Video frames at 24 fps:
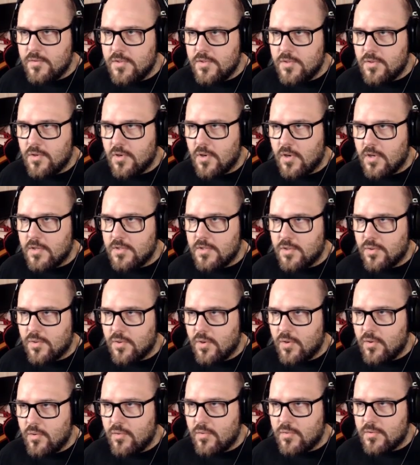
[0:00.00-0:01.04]
you're on your
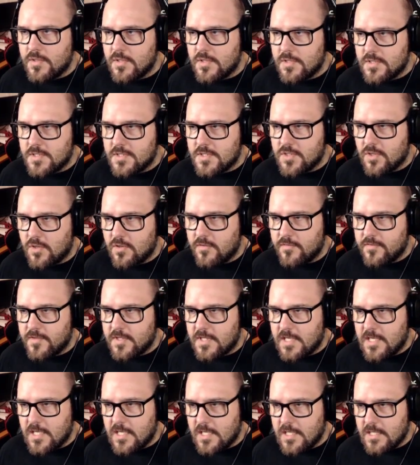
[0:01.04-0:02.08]
own. Solve the
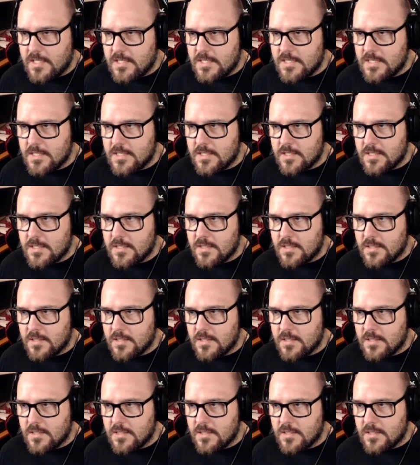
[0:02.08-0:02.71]
case.